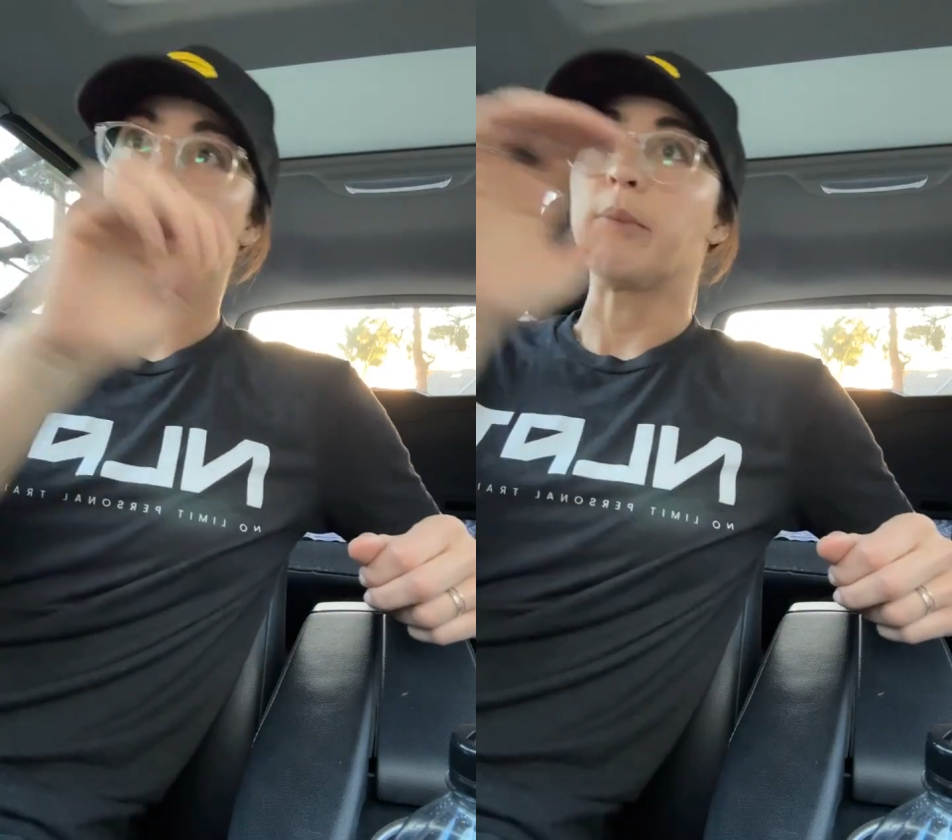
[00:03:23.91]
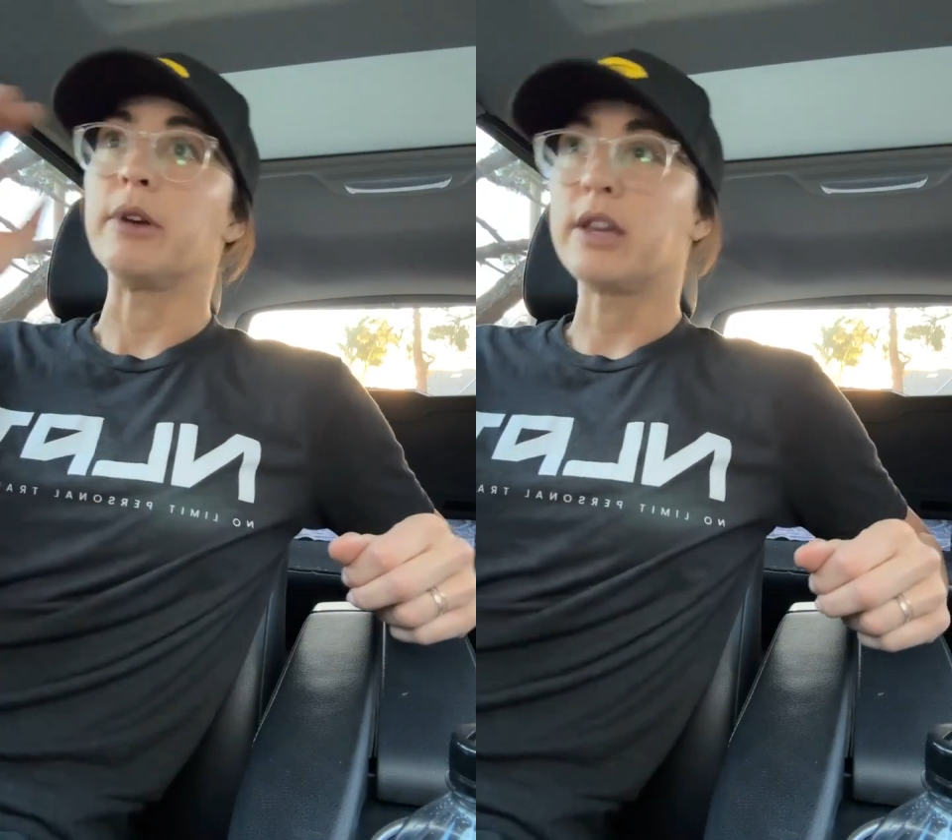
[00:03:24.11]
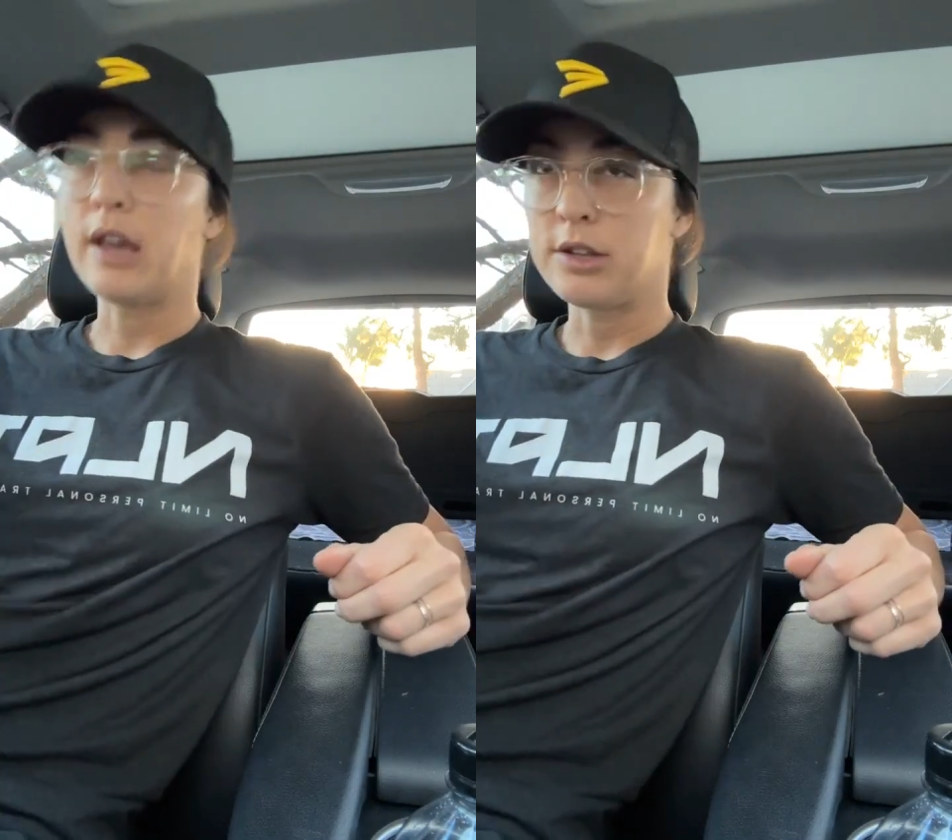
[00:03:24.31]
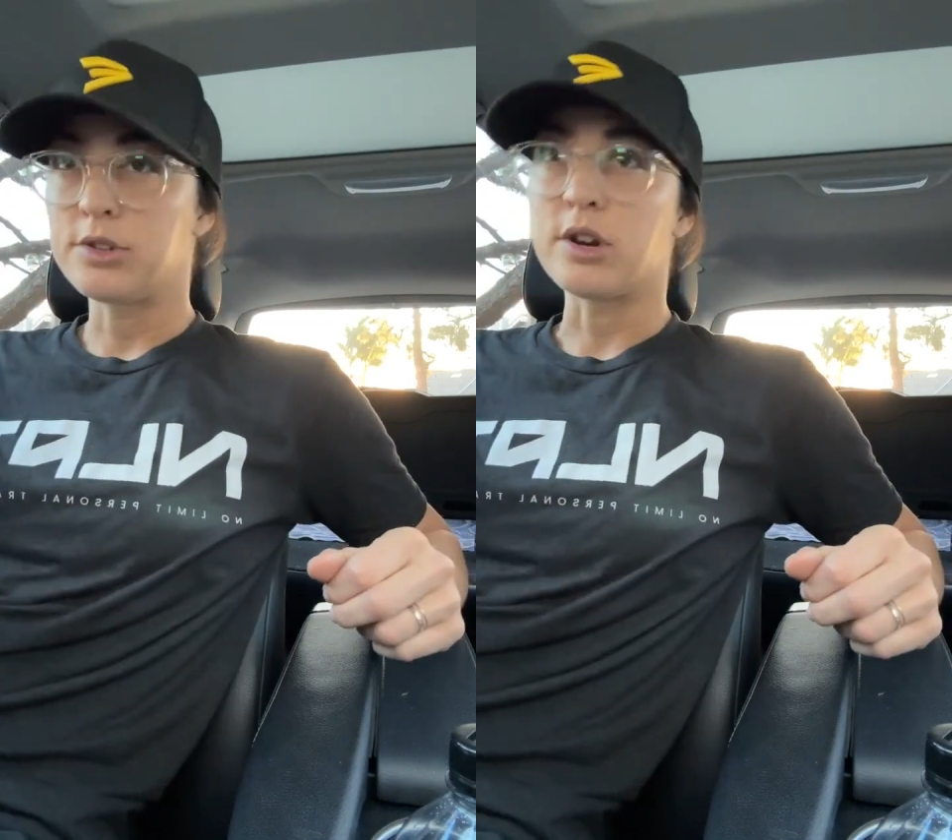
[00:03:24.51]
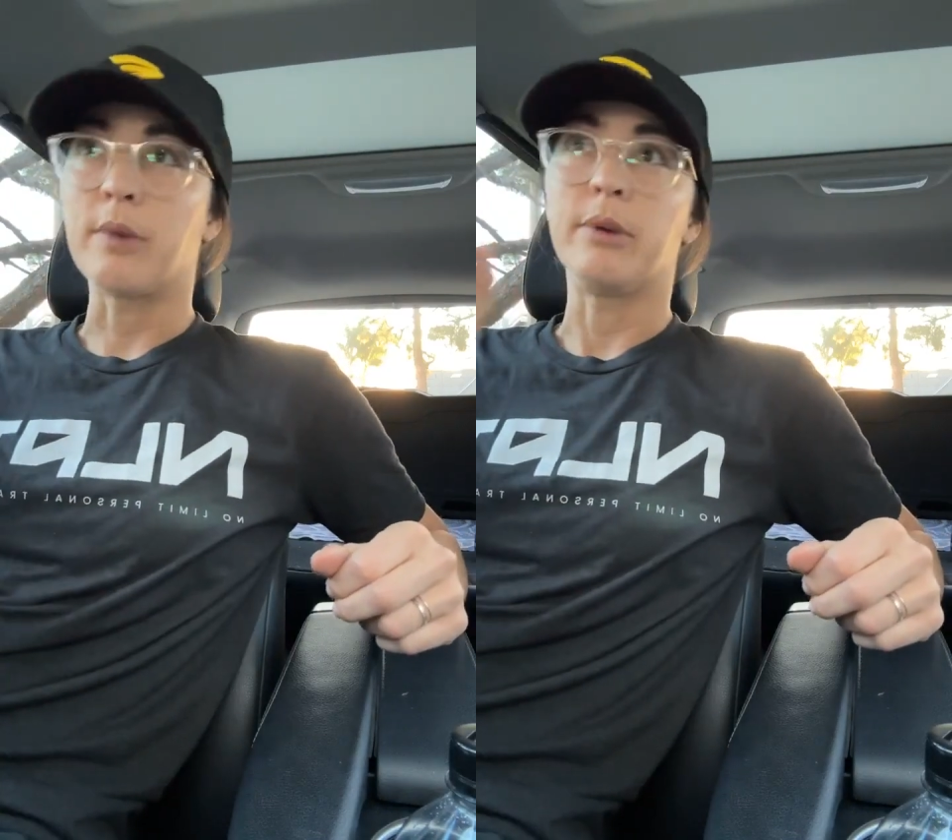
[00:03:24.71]
drop it,
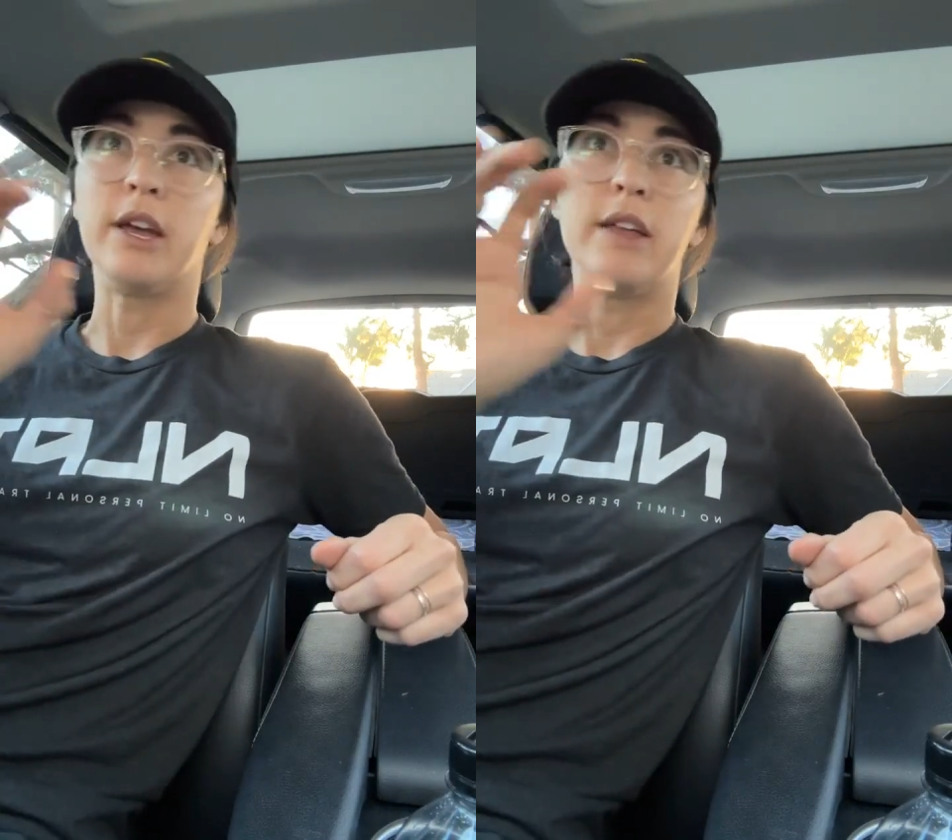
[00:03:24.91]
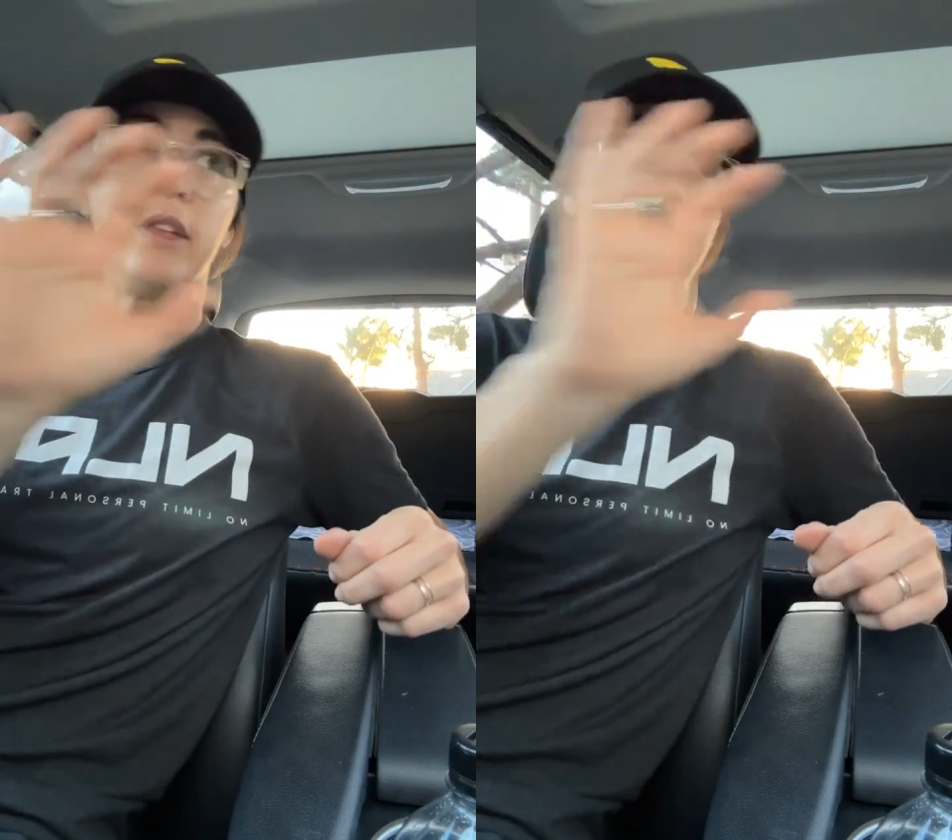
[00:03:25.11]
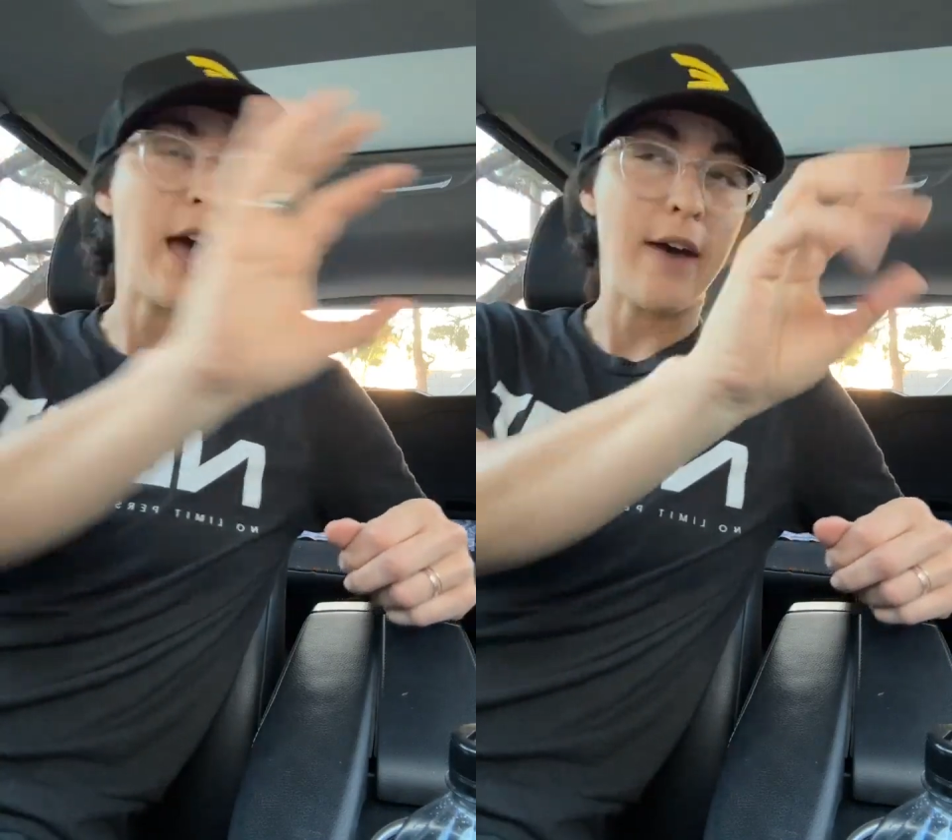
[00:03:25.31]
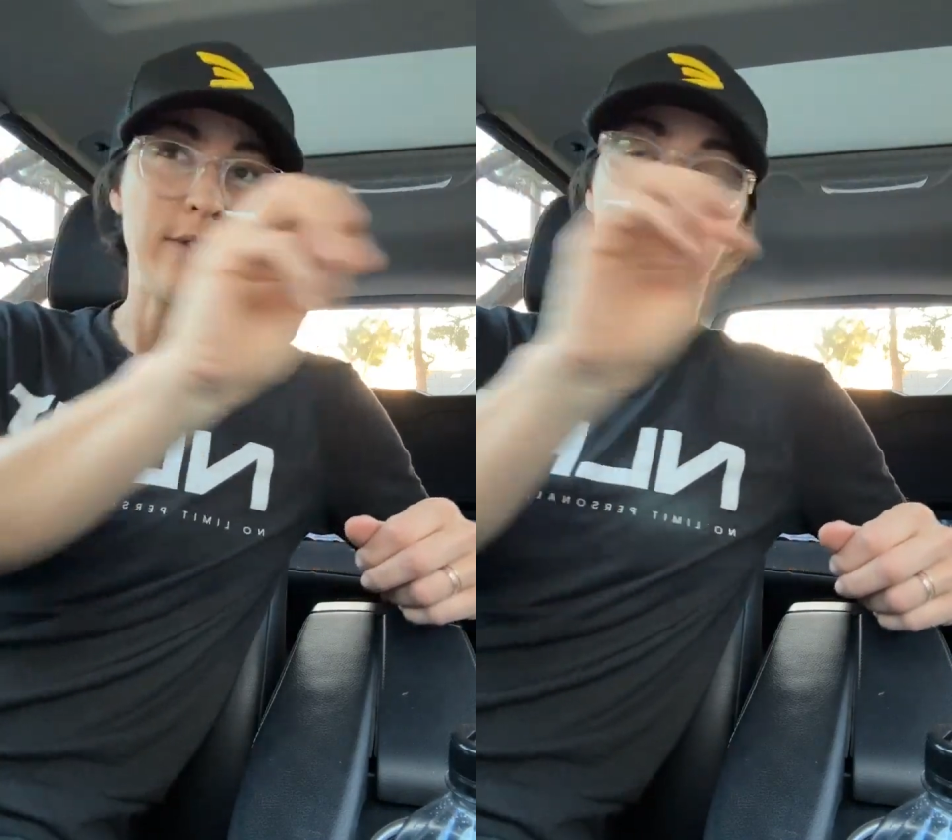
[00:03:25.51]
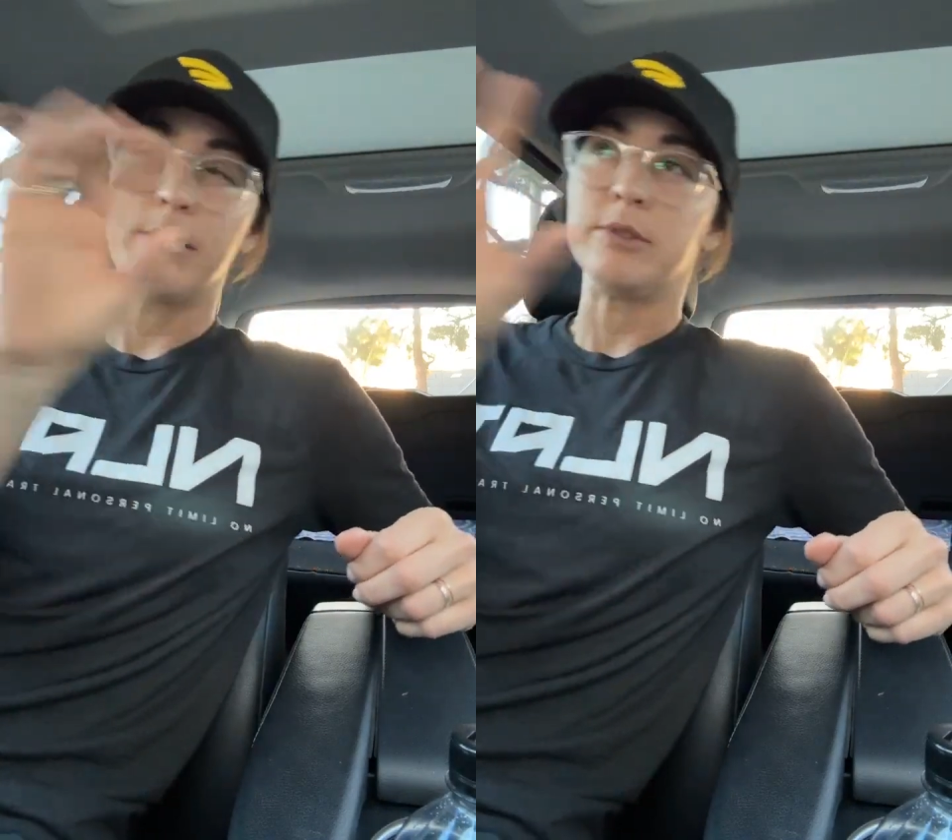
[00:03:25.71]
catch, drop it. And then
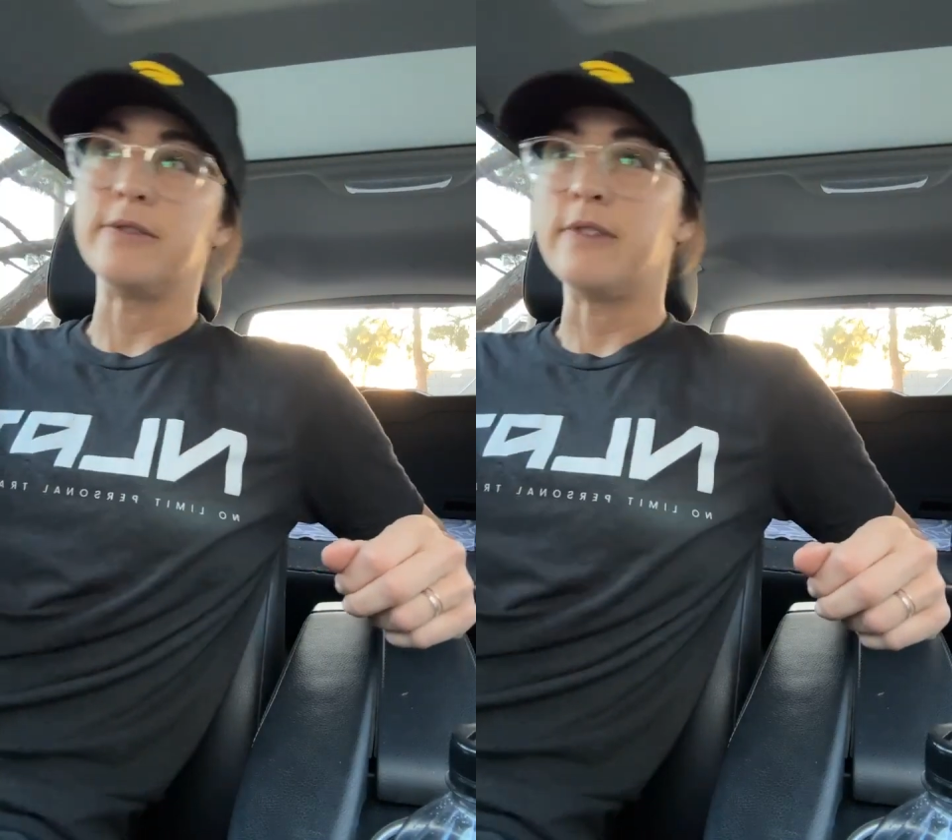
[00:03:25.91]
having them